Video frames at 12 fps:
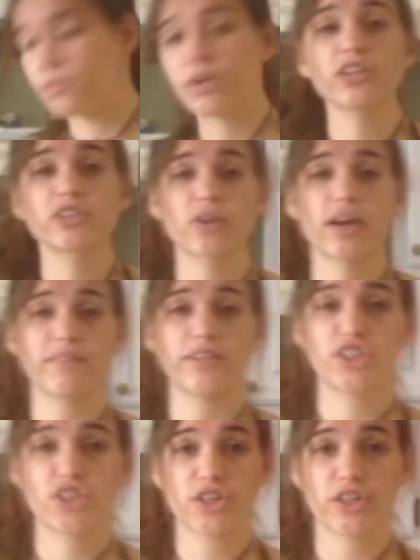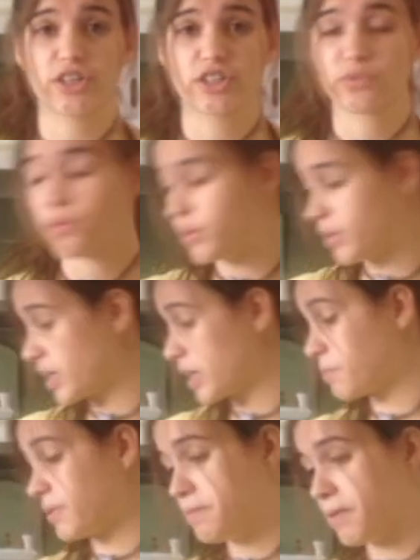We also don't have any sugar, so
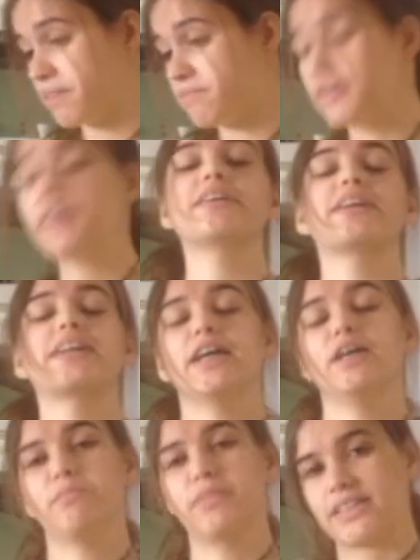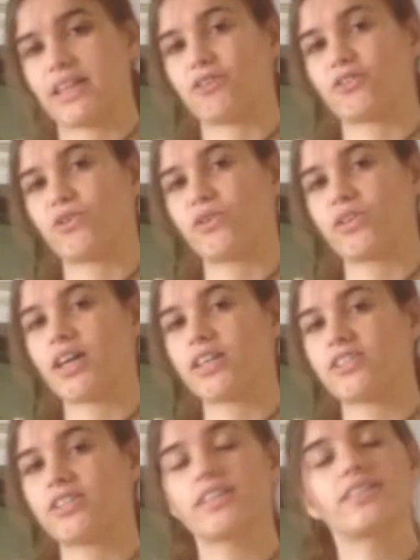we're gonna play my favorite game in this household called the